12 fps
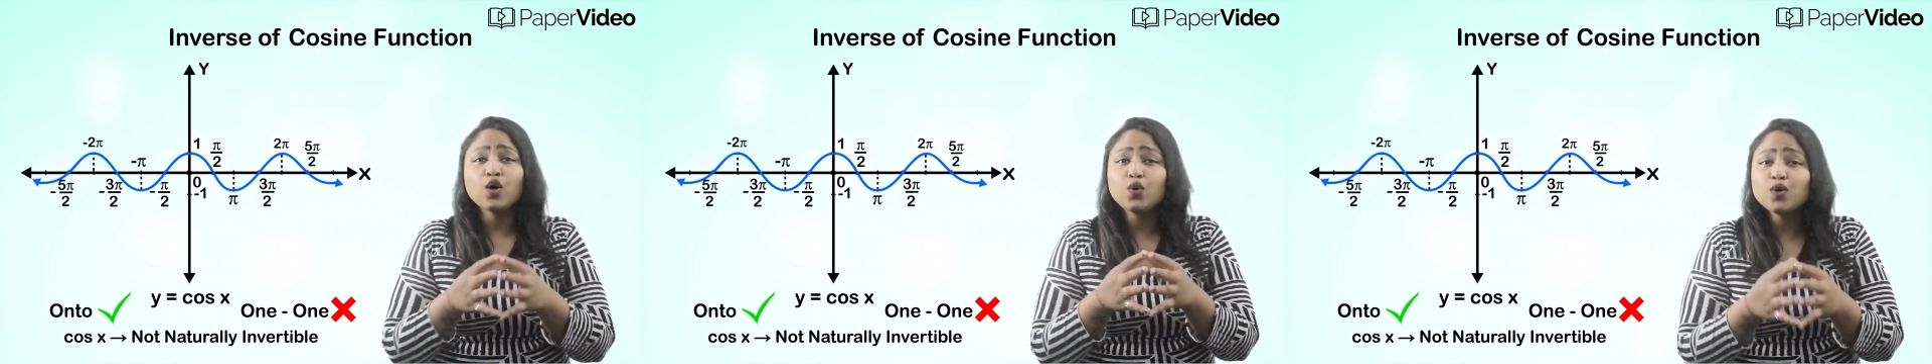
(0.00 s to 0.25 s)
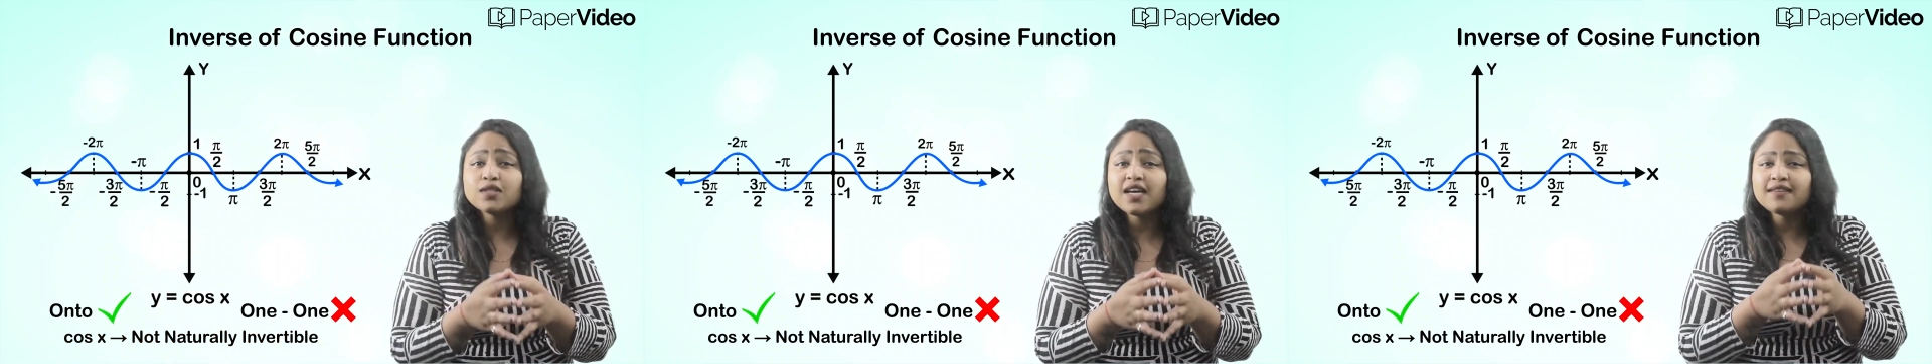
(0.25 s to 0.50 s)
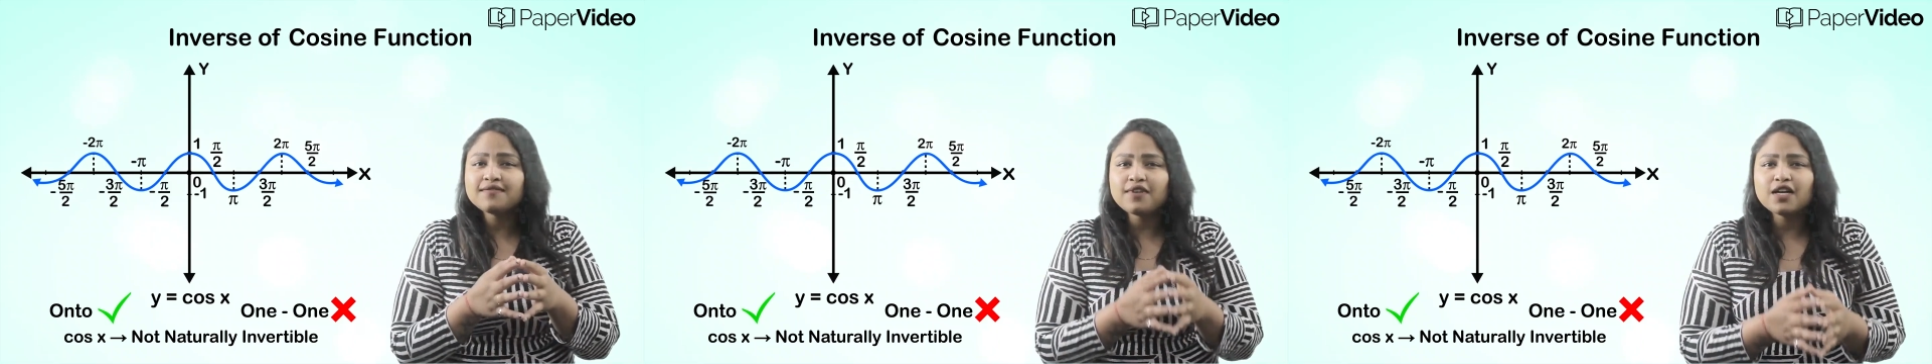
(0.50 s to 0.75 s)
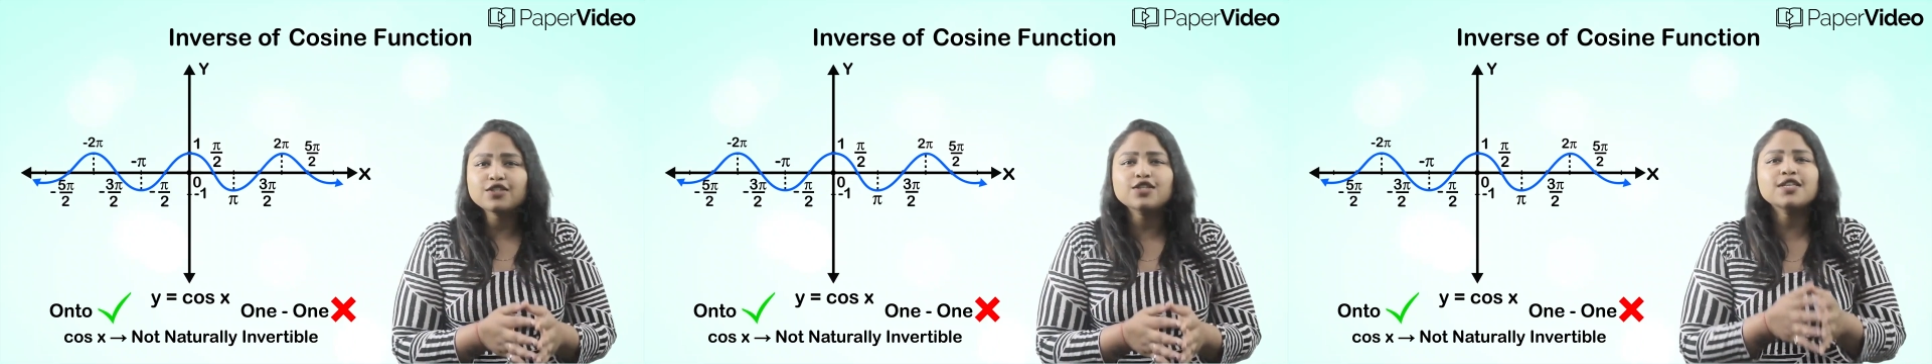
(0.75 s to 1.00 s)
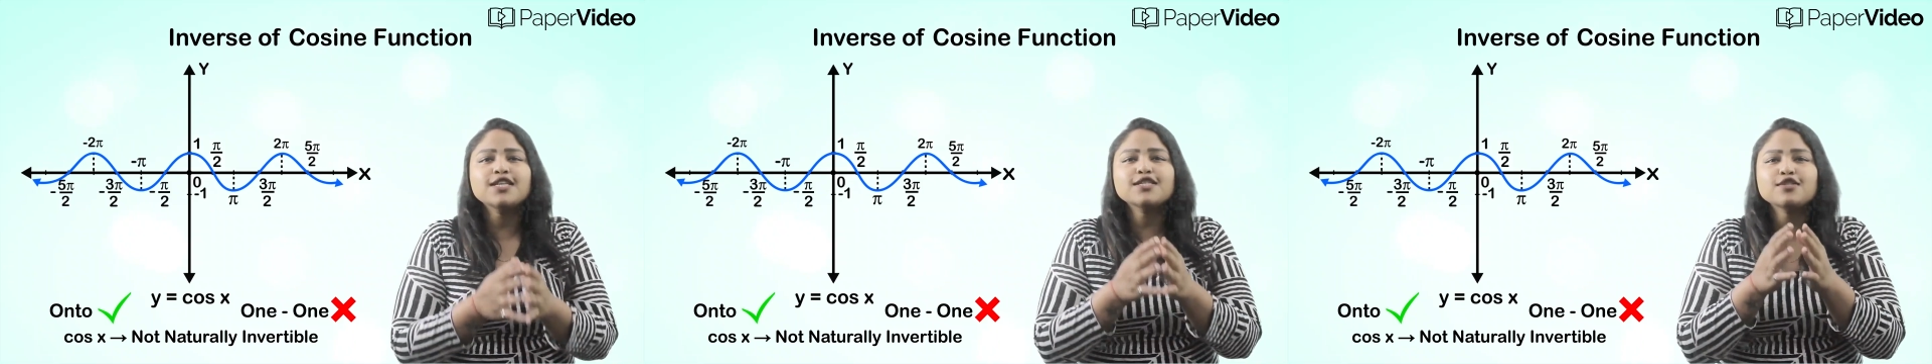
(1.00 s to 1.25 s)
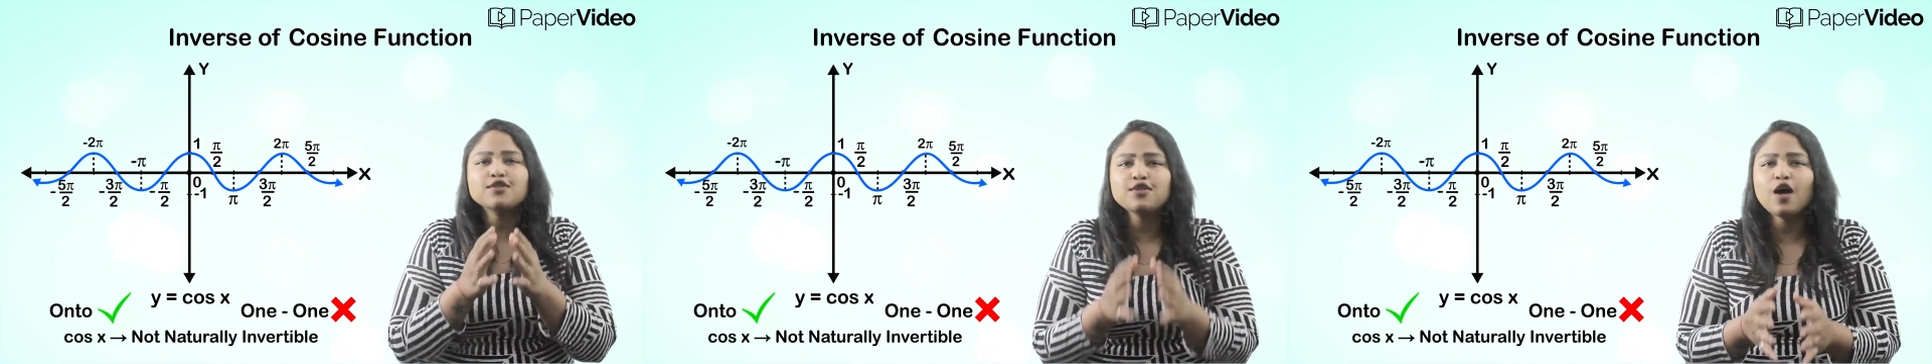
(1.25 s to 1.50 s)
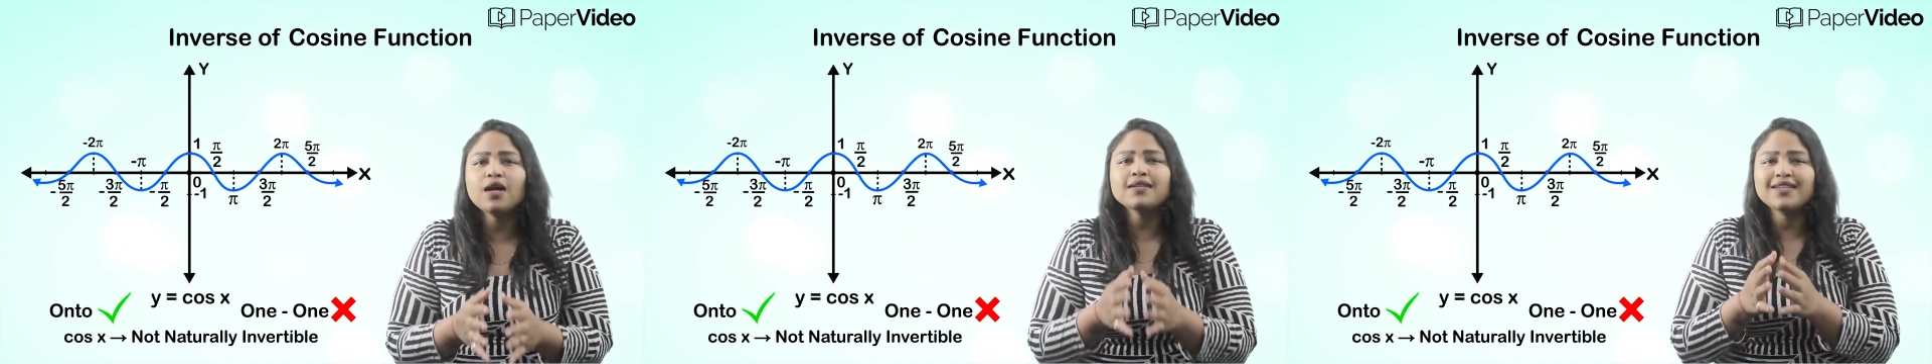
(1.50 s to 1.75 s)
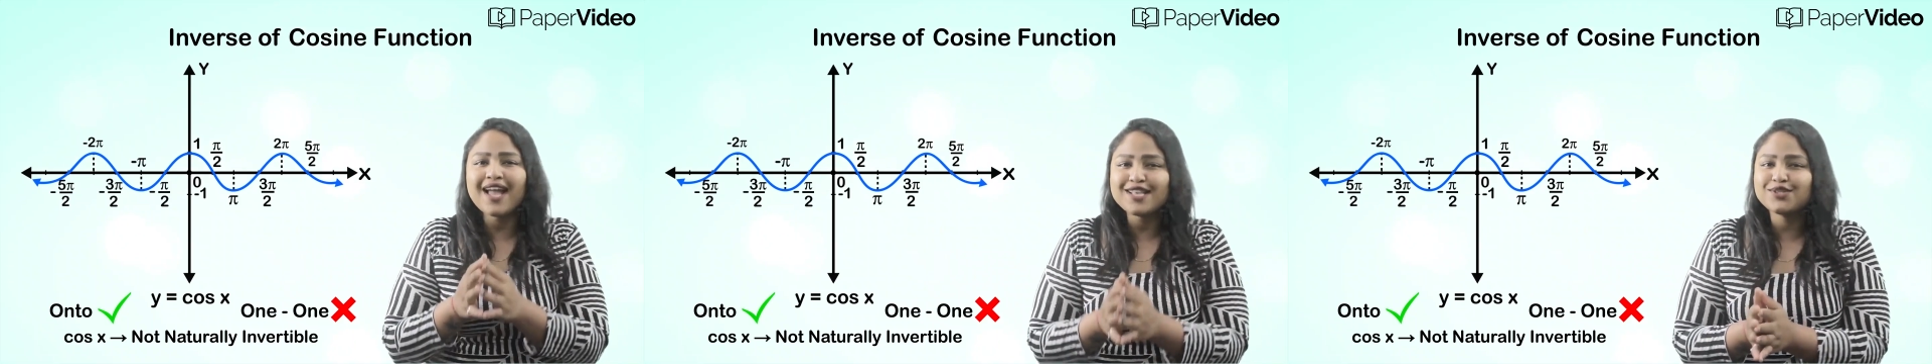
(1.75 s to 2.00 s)
cosine function is
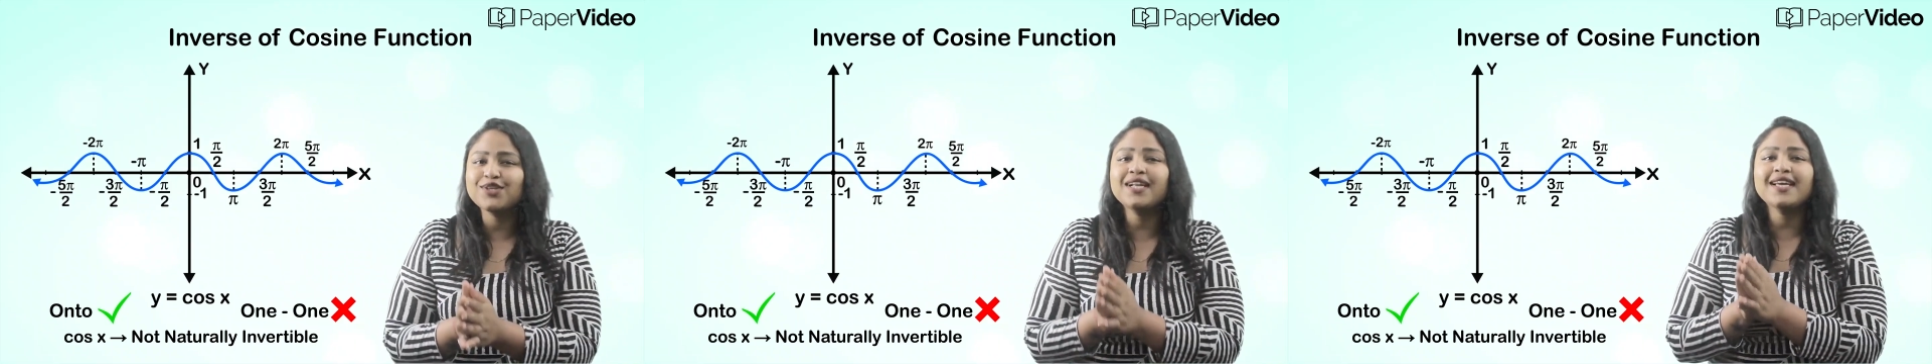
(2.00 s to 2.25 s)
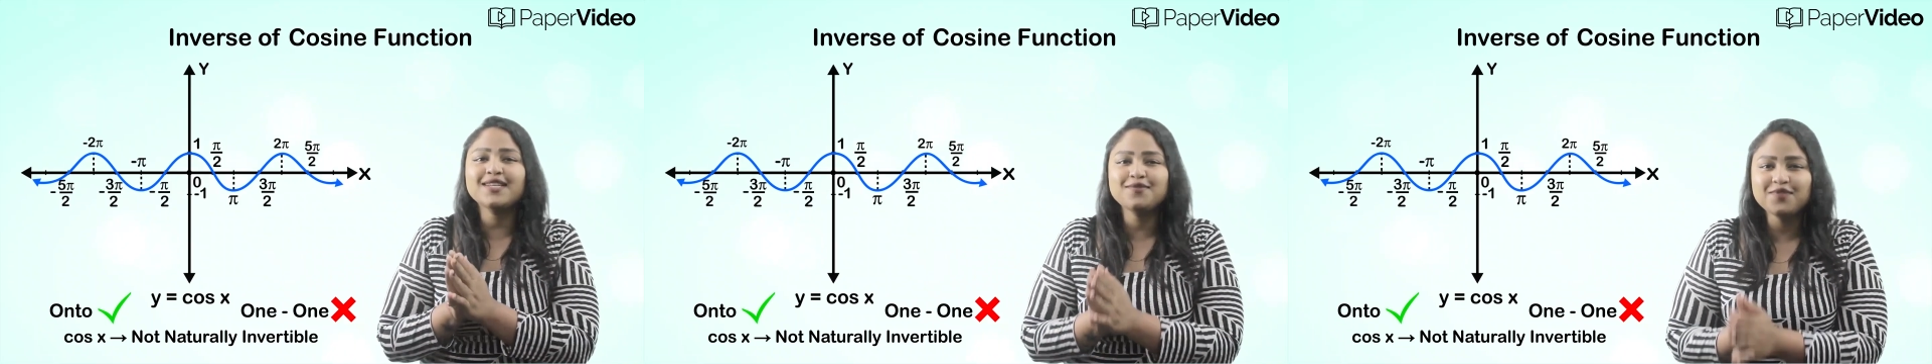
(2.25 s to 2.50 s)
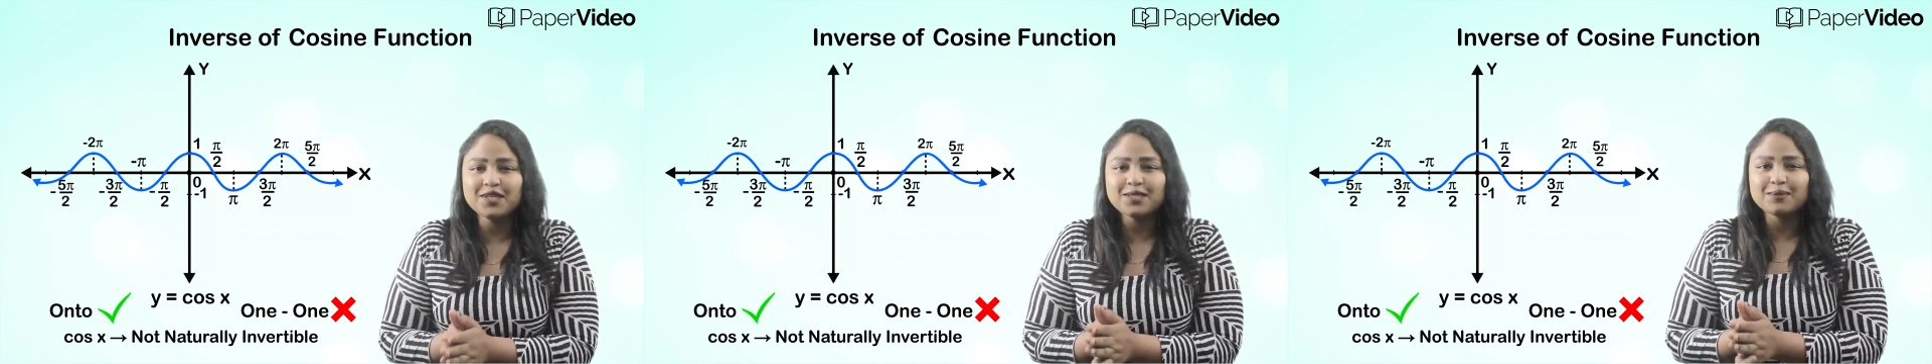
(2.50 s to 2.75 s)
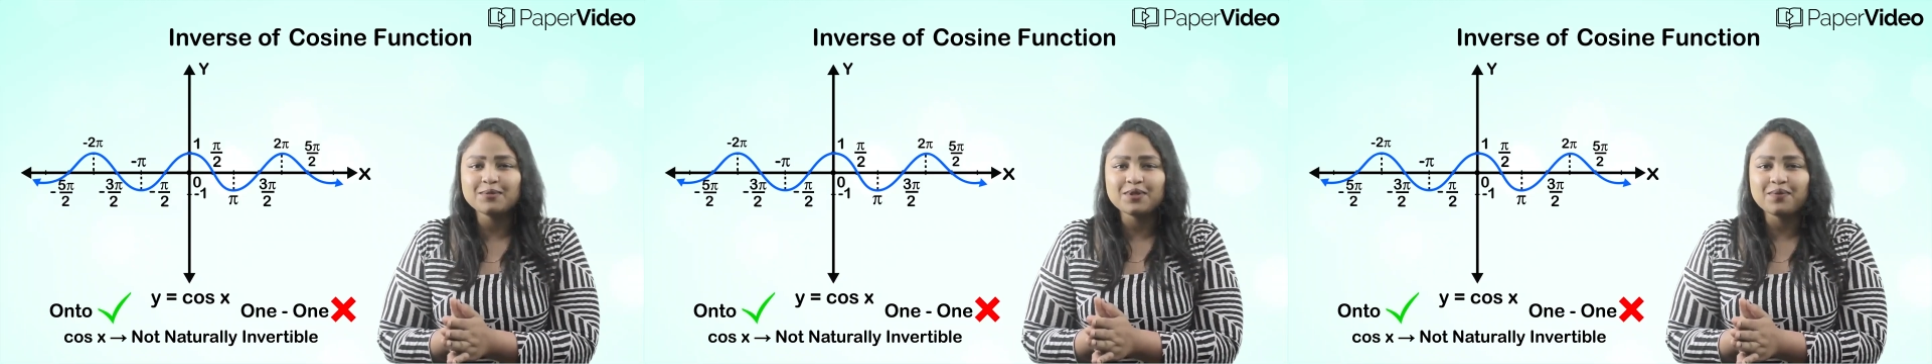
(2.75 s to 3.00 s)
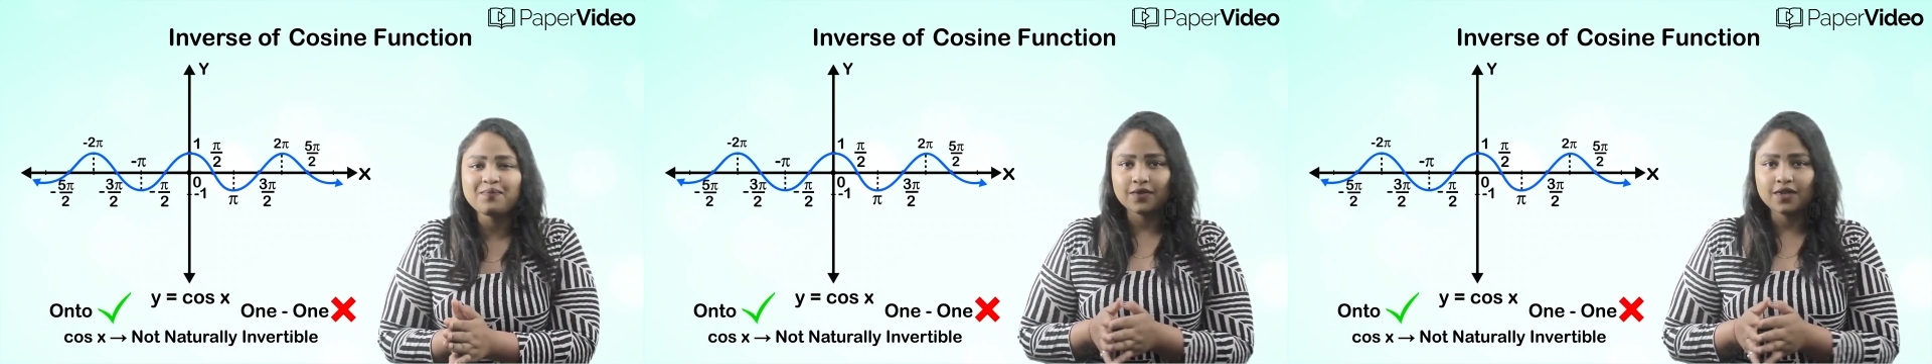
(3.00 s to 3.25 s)
not naturally invertible?